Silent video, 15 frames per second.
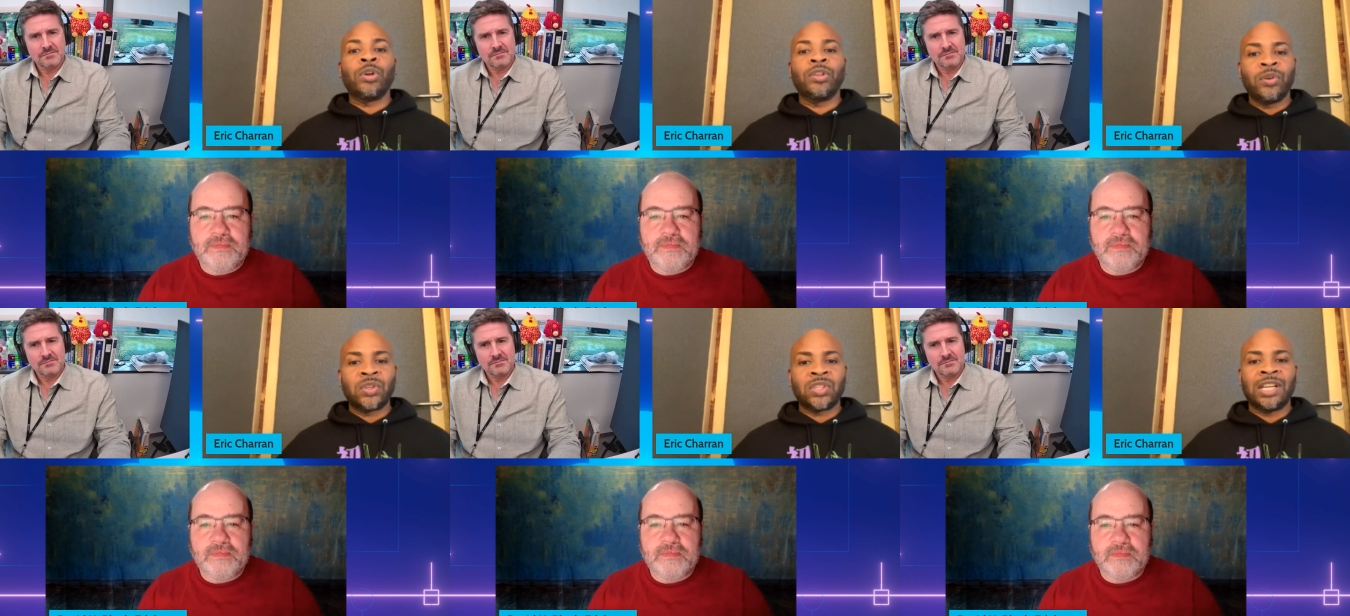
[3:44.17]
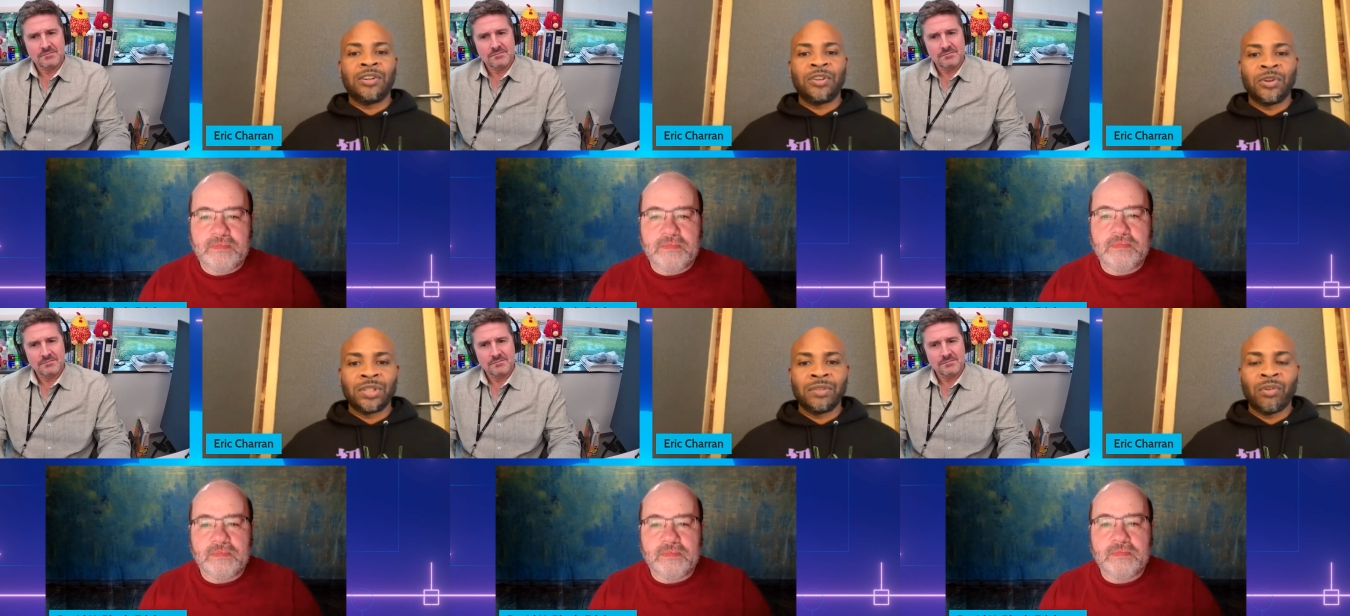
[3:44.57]
Speaker 1: where those
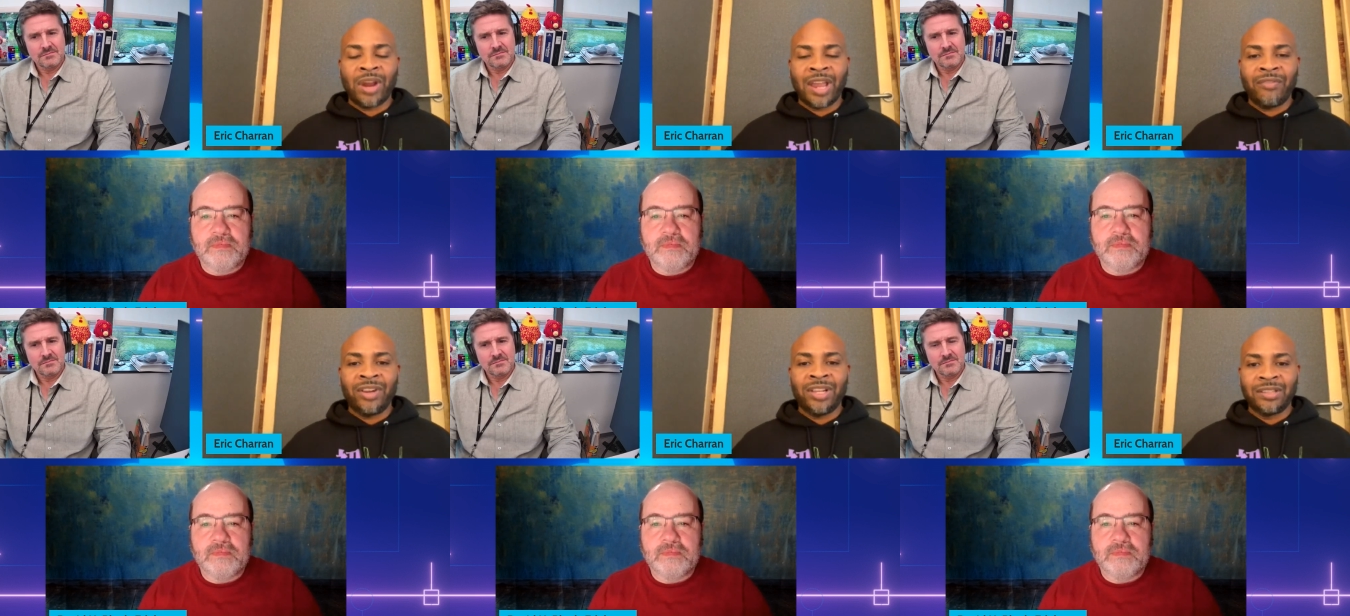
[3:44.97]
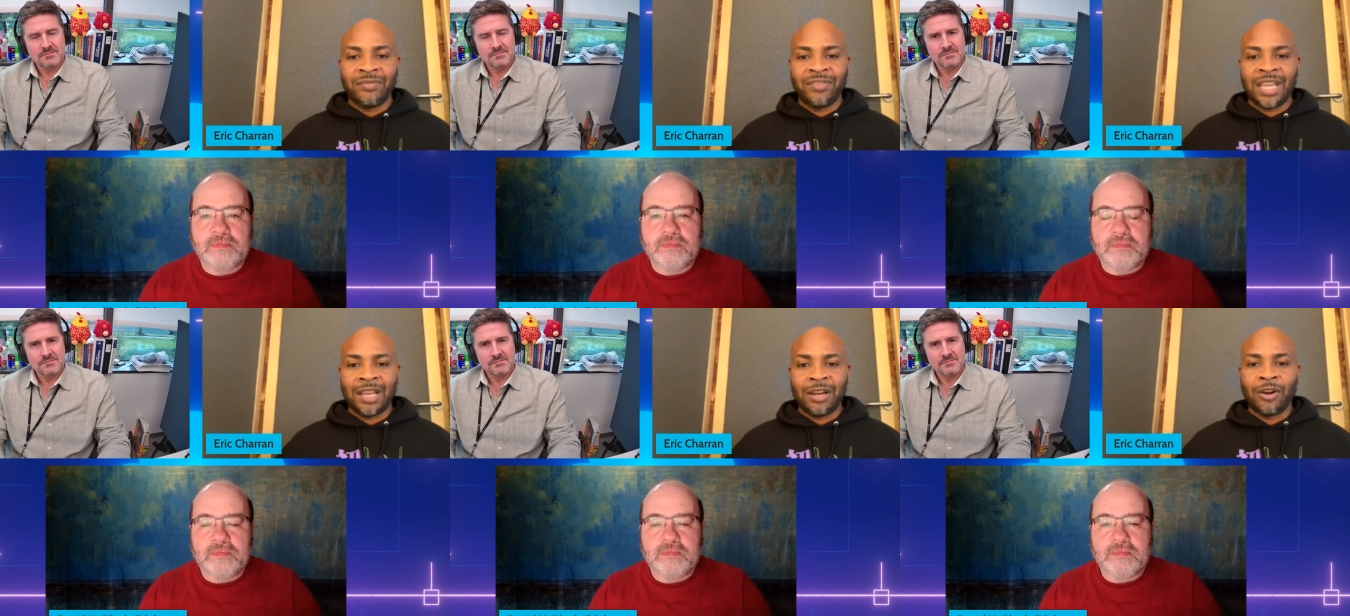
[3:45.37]
centers of gravities
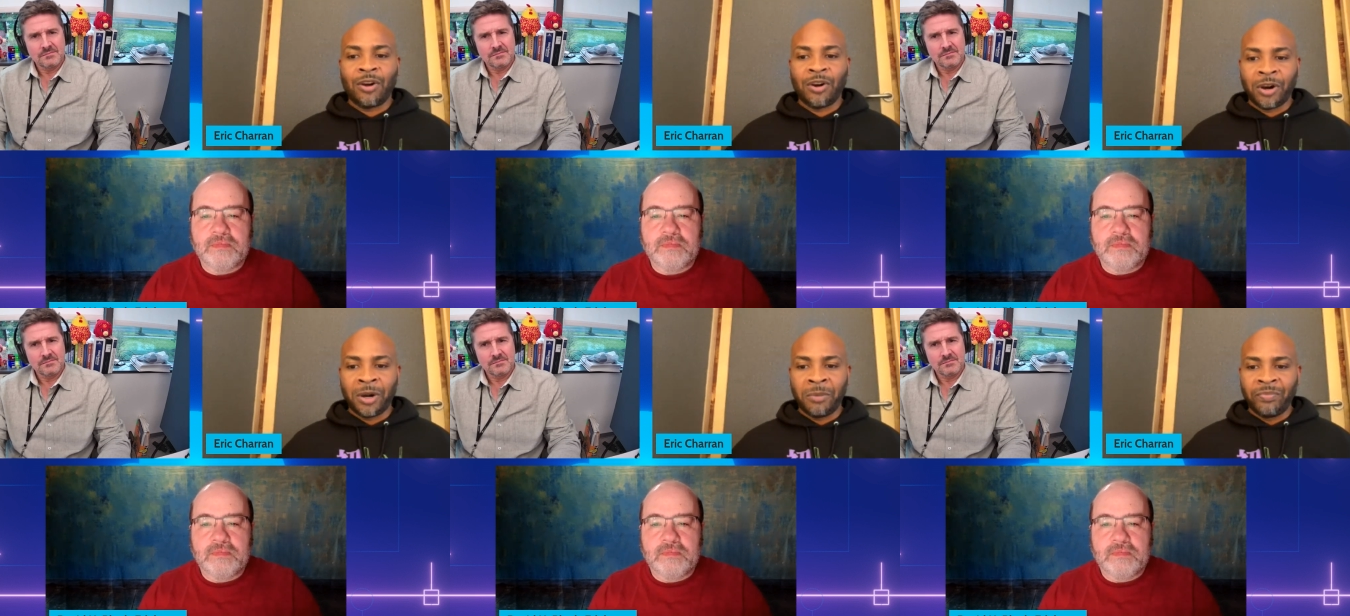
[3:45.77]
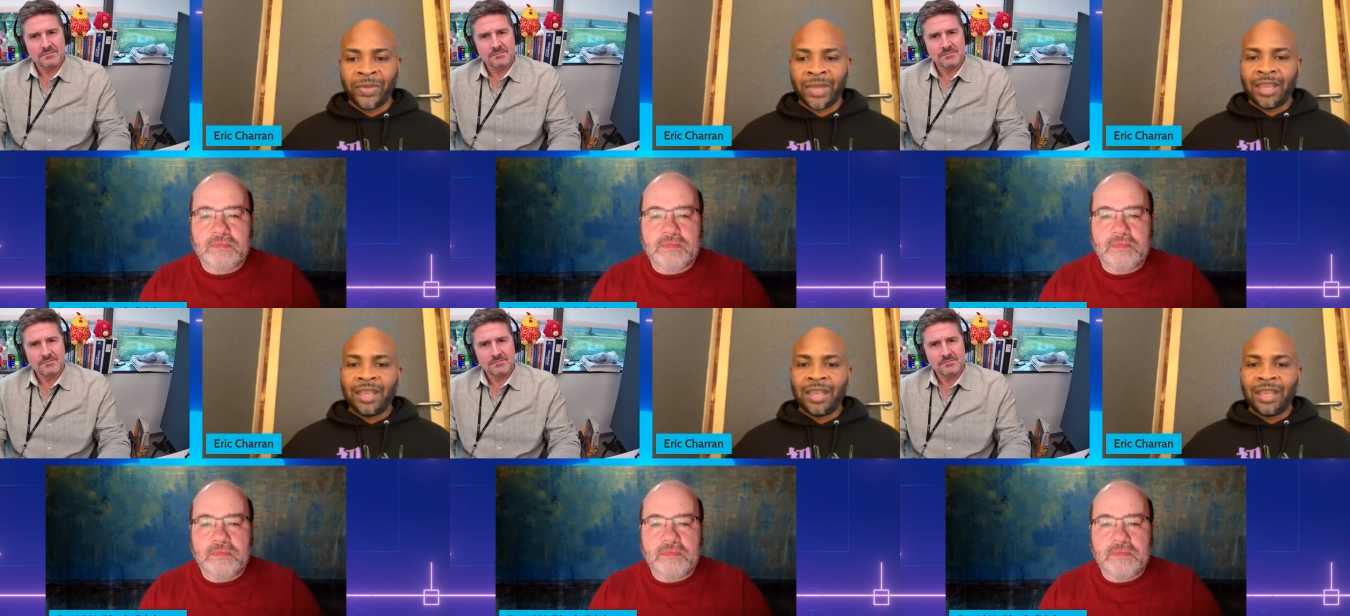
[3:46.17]
of data are,